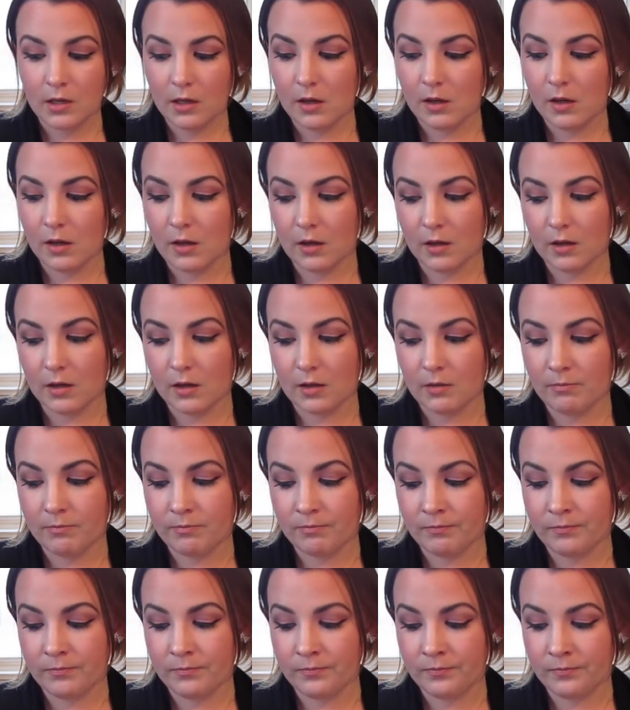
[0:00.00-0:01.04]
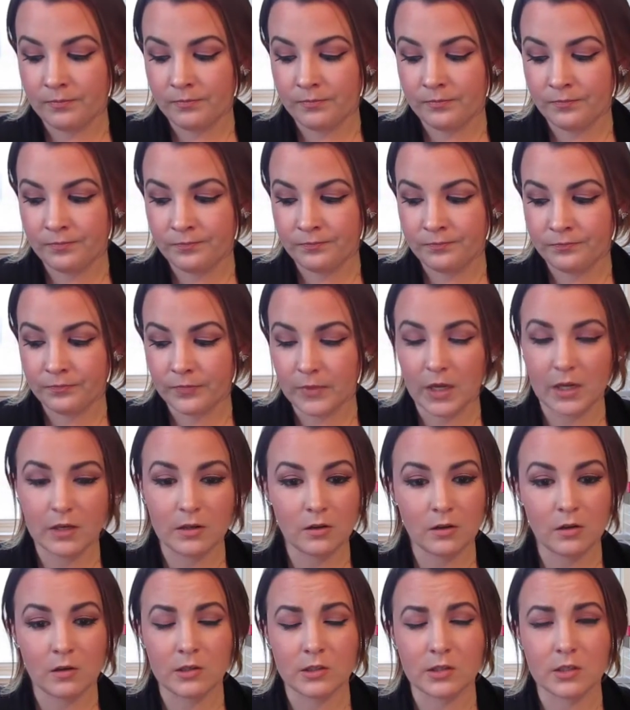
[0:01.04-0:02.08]
I
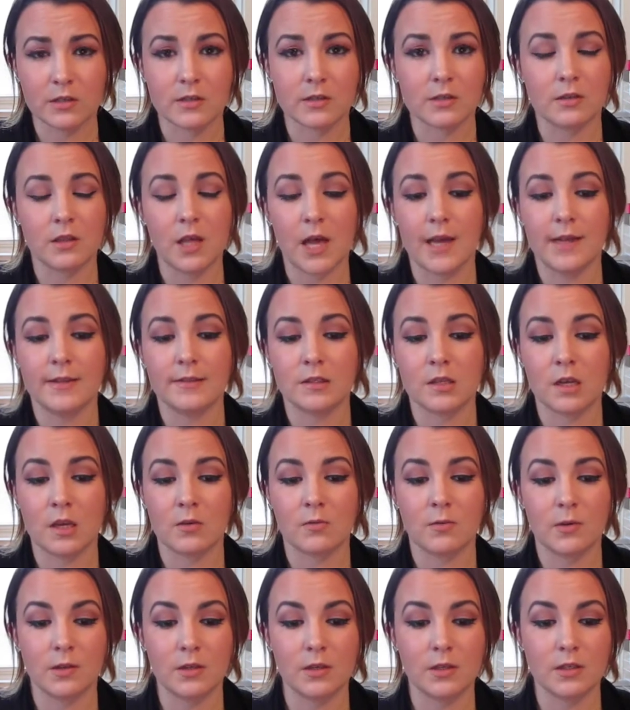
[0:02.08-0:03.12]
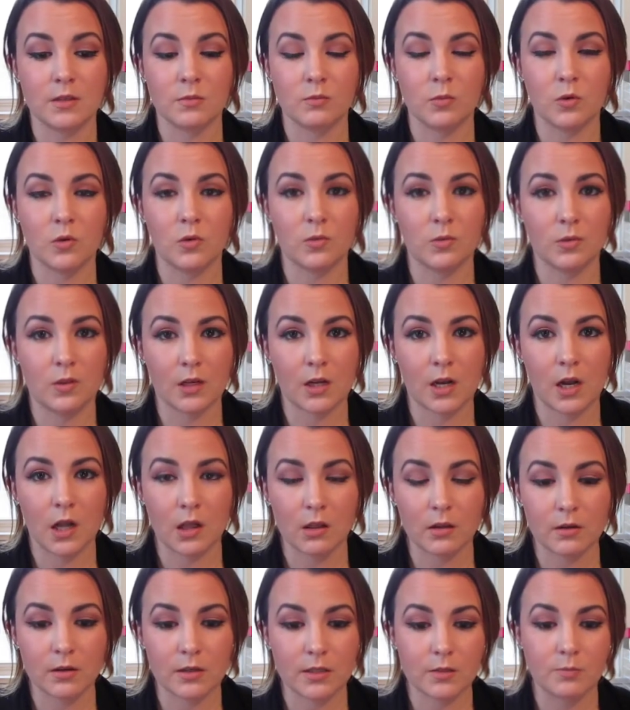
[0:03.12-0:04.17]
don't know, it just glides on really smooth. The
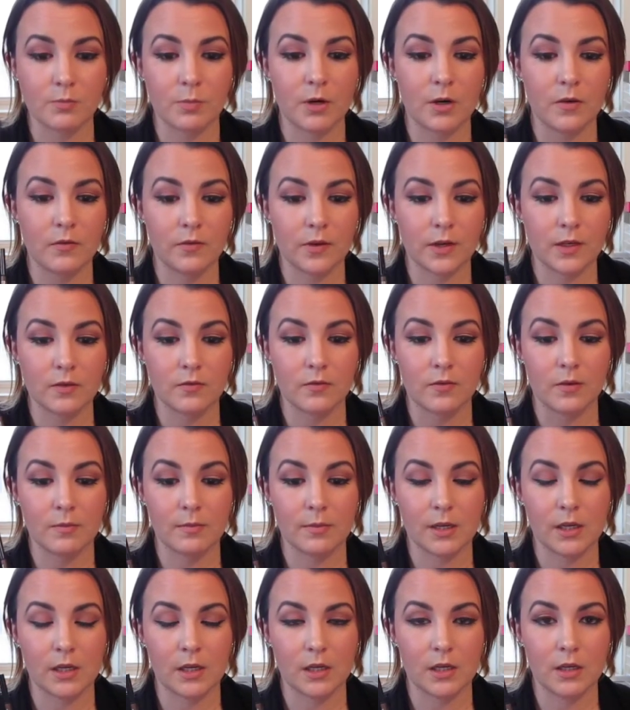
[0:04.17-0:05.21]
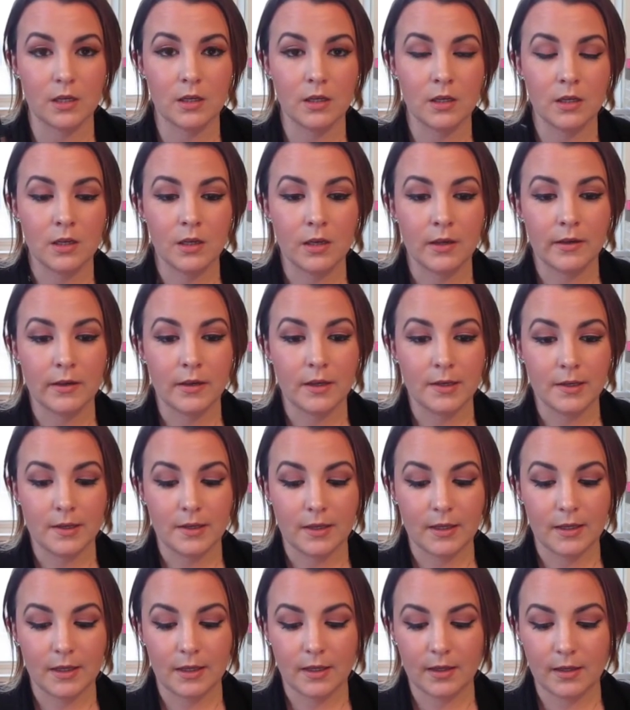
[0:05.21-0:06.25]
color is perfect for me.
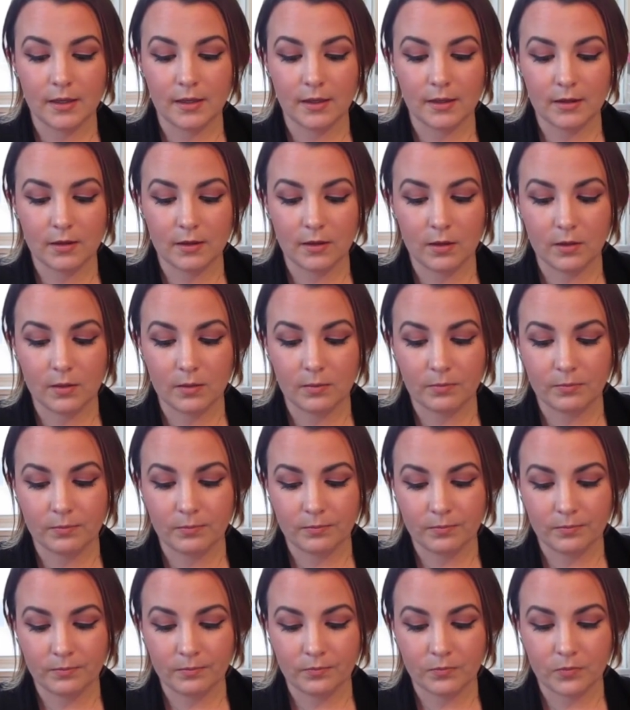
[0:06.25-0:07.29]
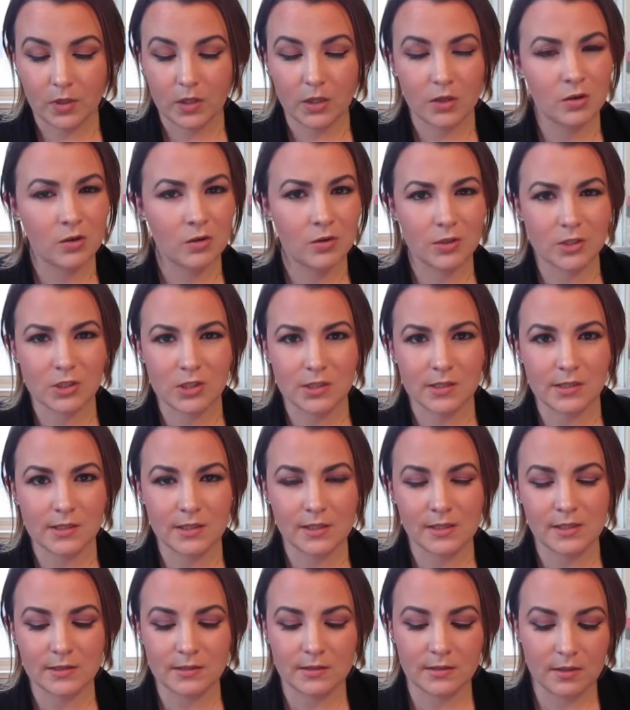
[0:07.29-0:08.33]
And I don't know, it's just
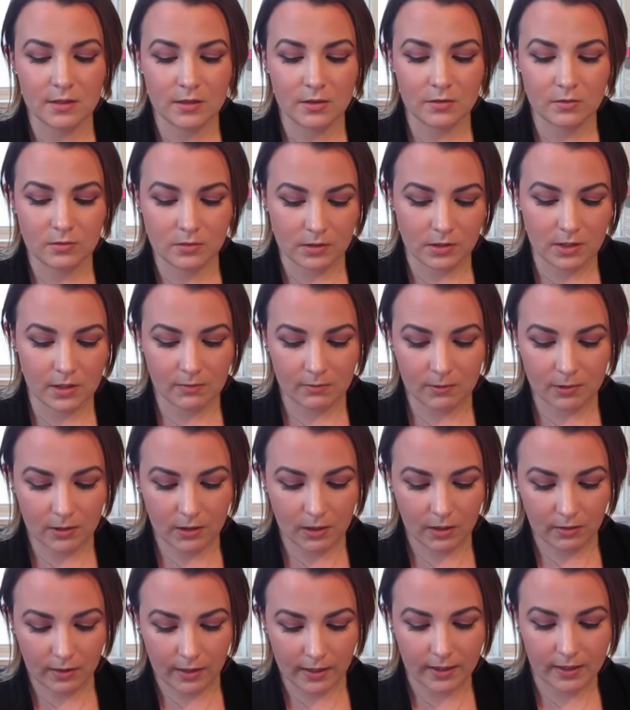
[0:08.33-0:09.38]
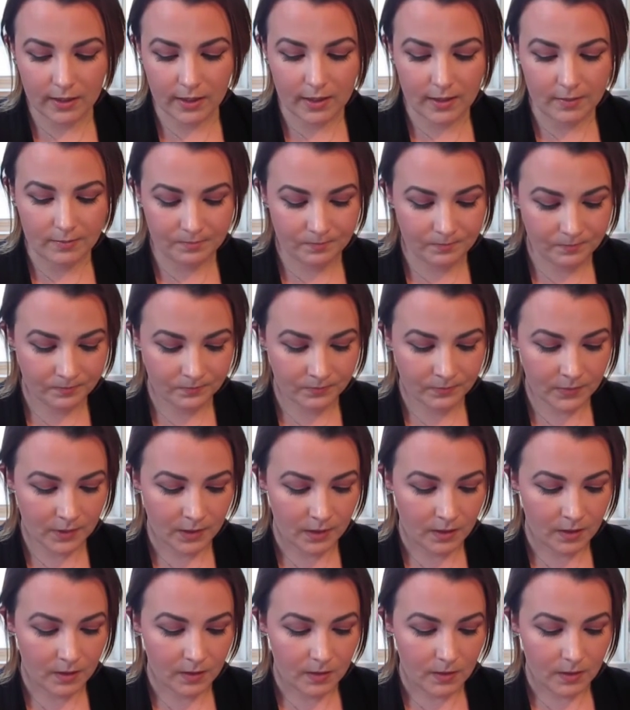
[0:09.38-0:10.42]
easy to use and I really like it.
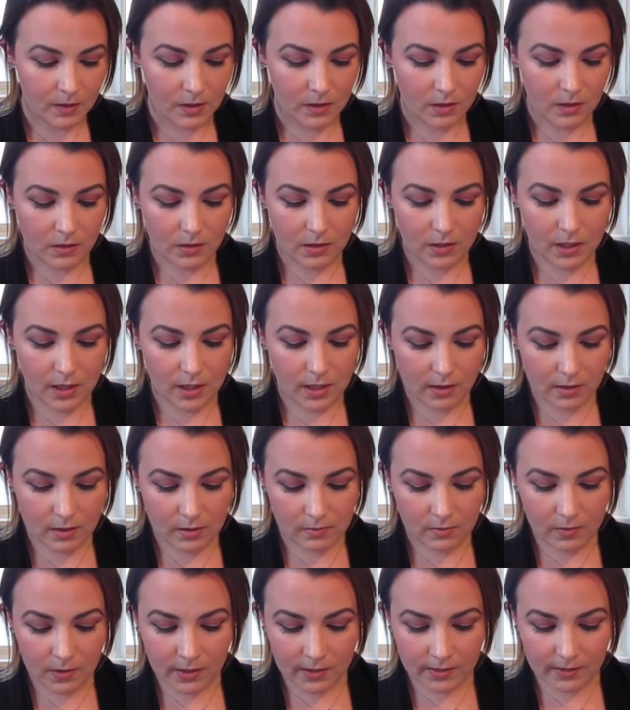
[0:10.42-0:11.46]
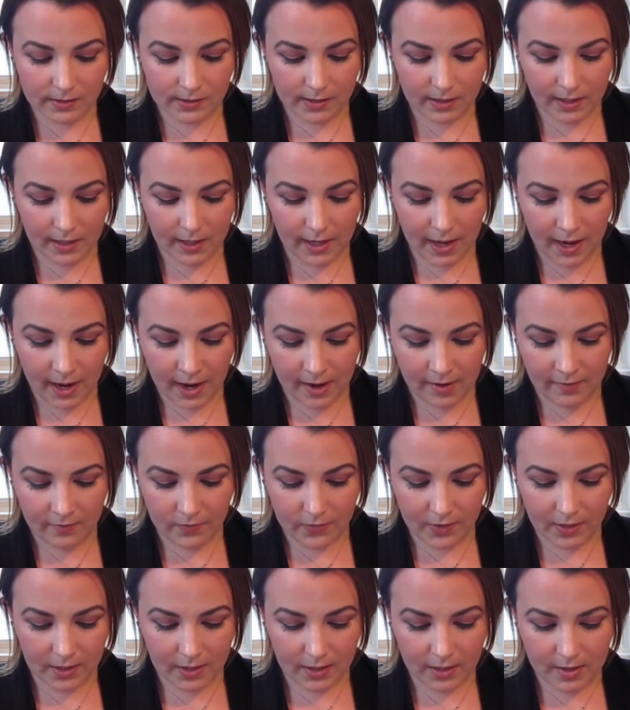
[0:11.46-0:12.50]
The other ones that I have
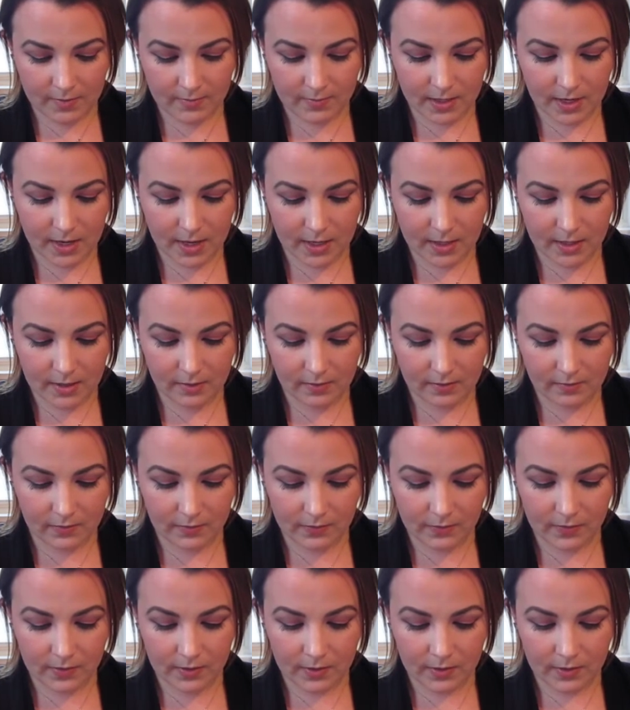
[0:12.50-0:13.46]
that I'm kind of